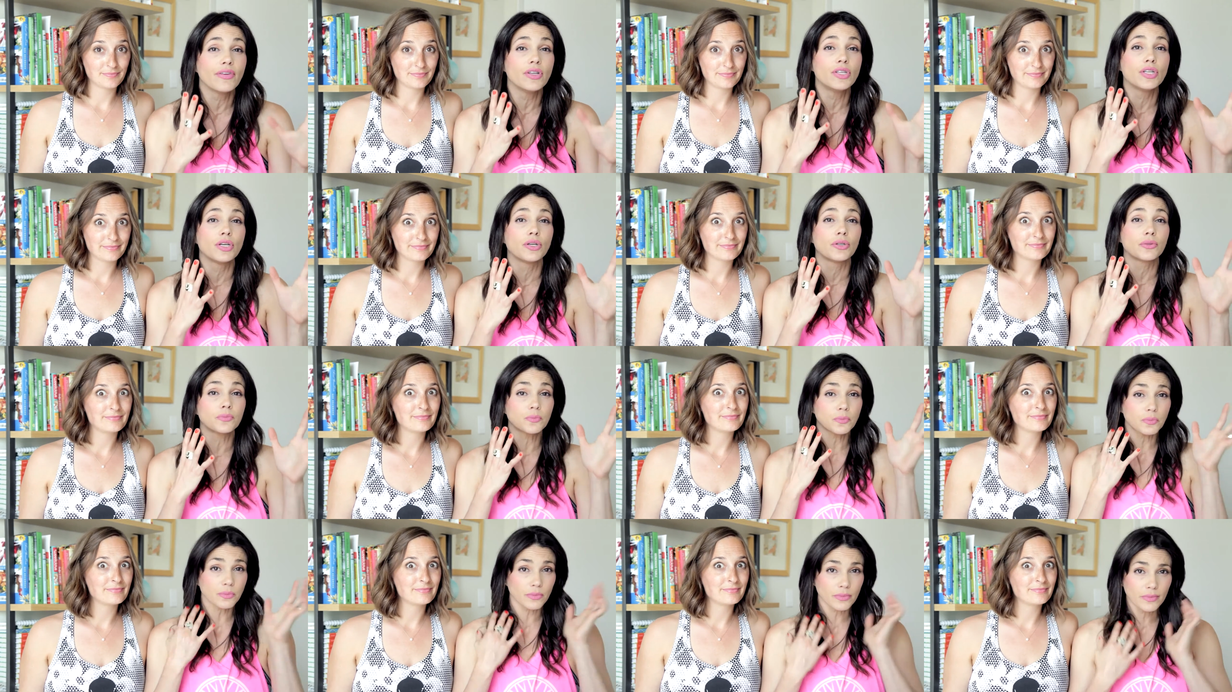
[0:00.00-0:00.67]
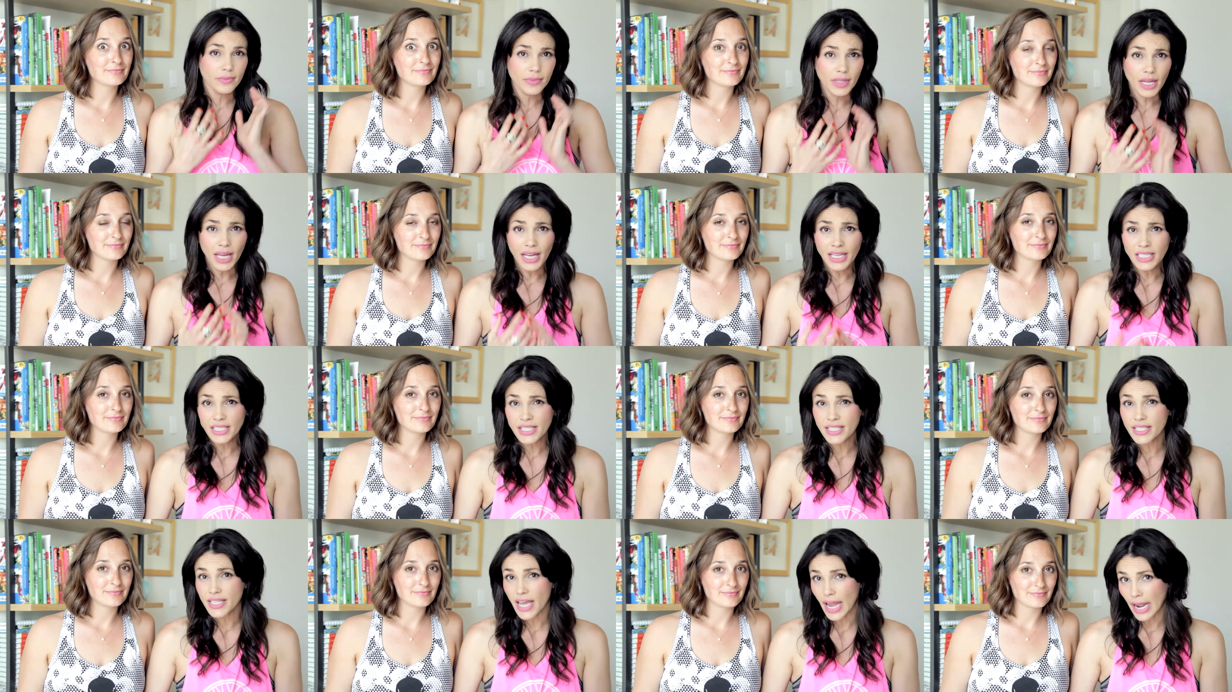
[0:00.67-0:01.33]
Speaker 1: you do a
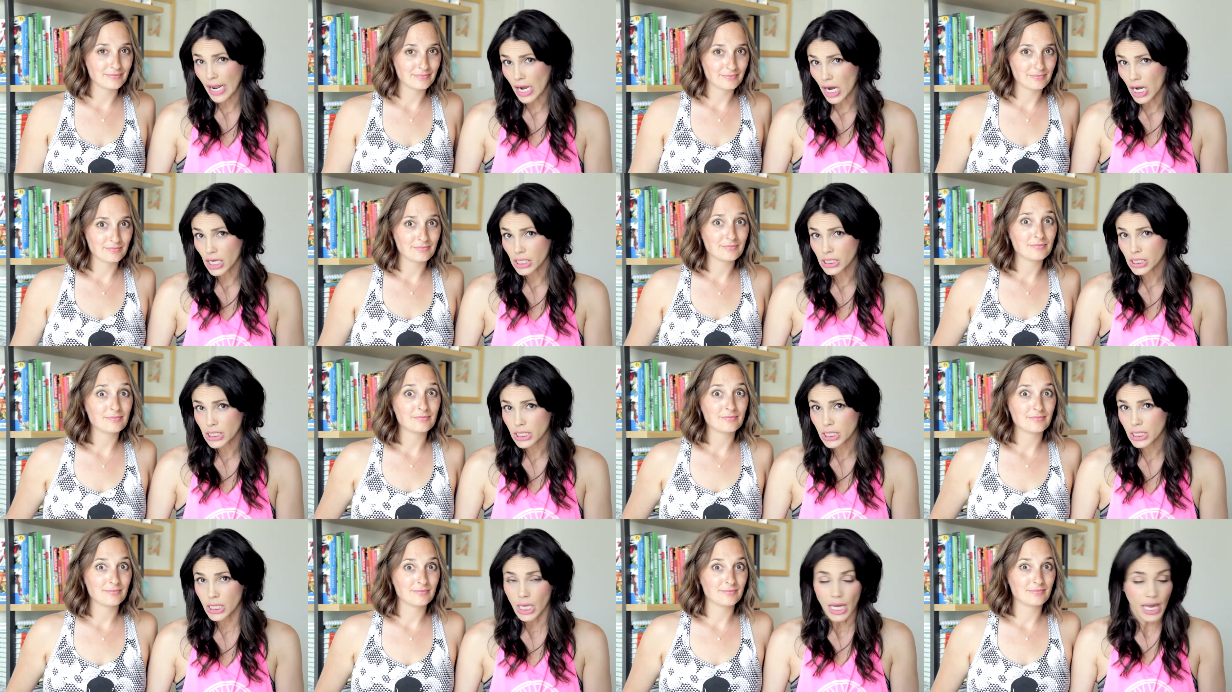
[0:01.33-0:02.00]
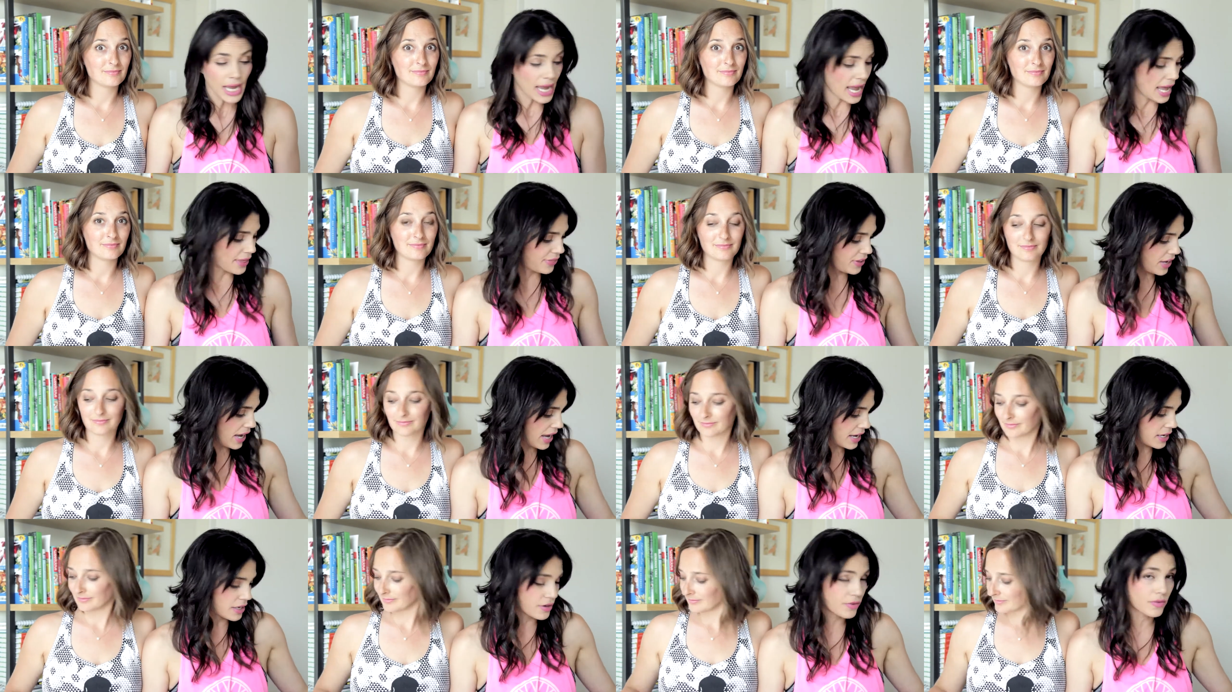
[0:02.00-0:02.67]
seance. At the
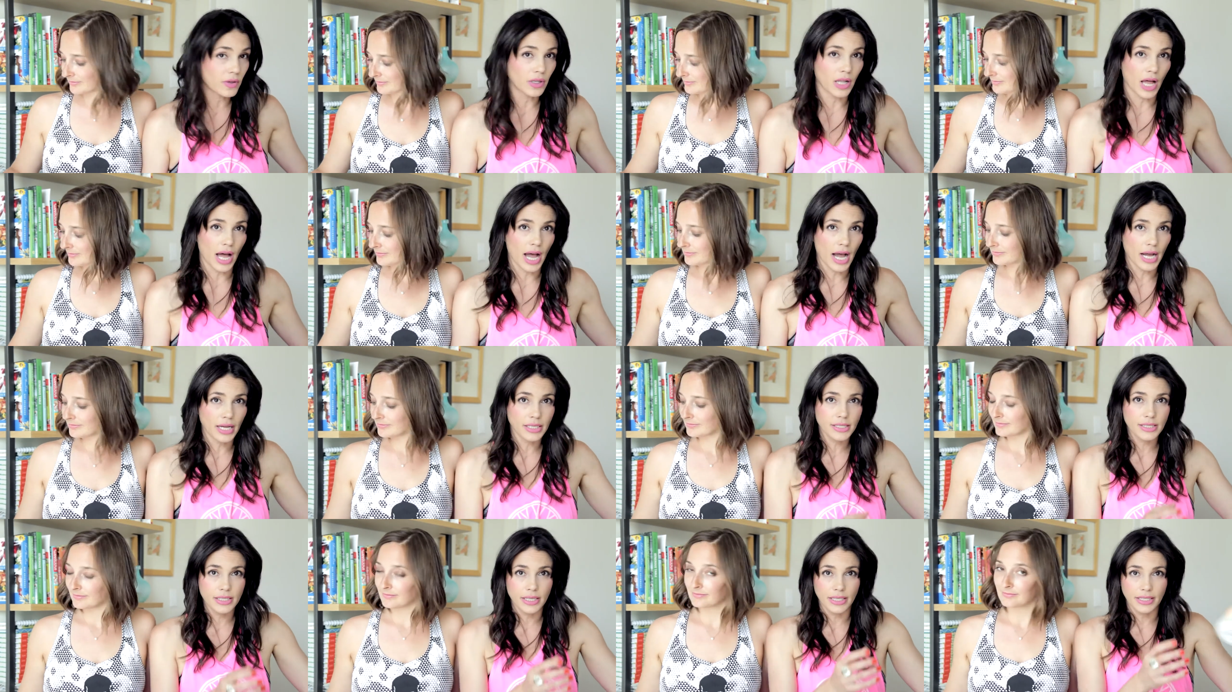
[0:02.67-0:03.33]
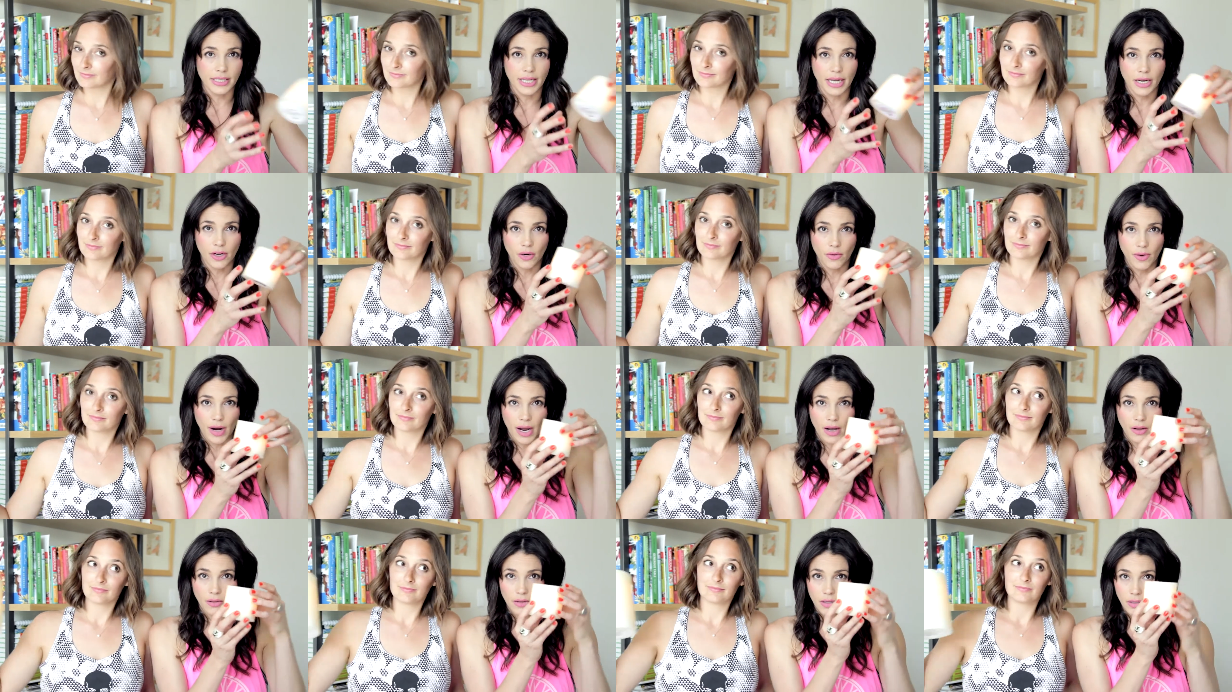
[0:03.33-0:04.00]
end of class, they take
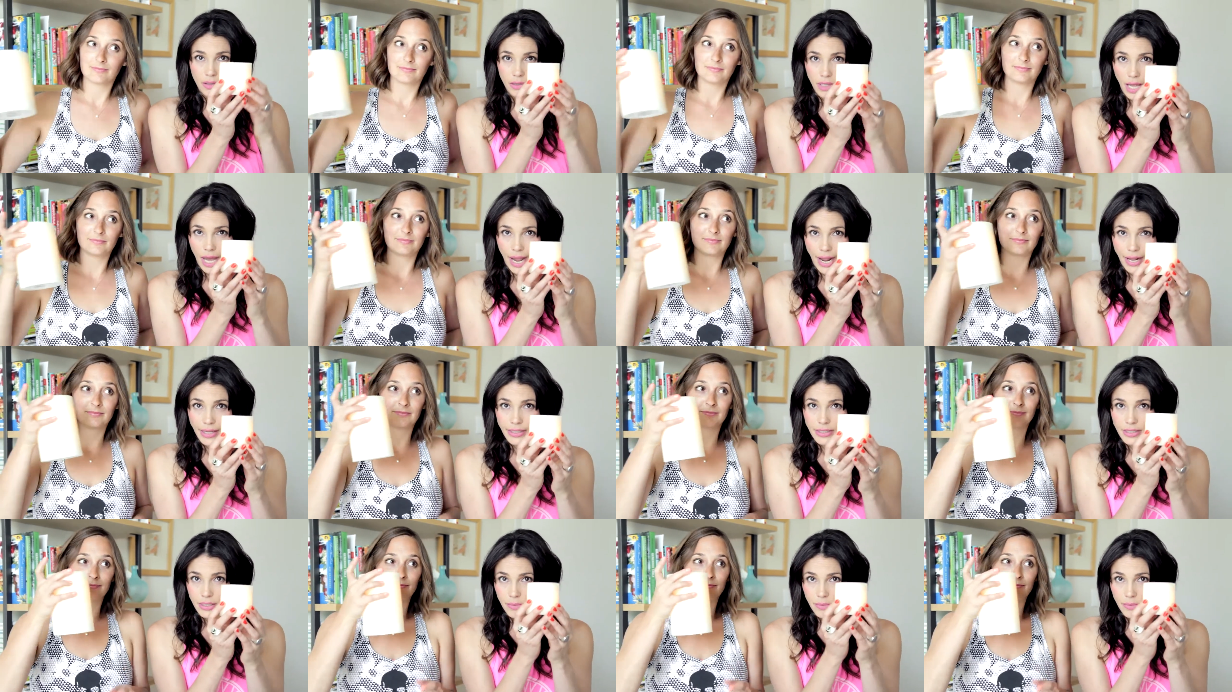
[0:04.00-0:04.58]
around little lights